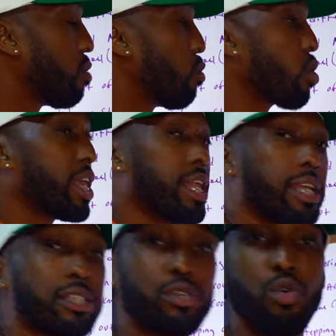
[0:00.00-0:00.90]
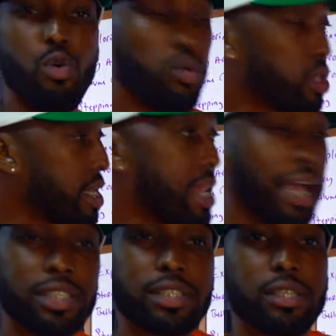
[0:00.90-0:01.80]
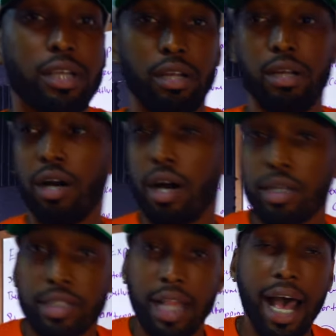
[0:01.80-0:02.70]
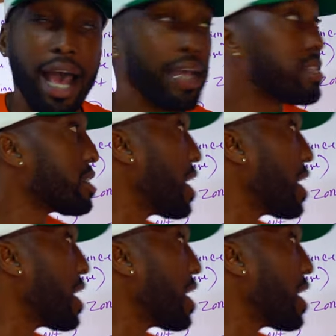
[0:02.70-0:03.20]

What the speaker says: we'll get into the next slides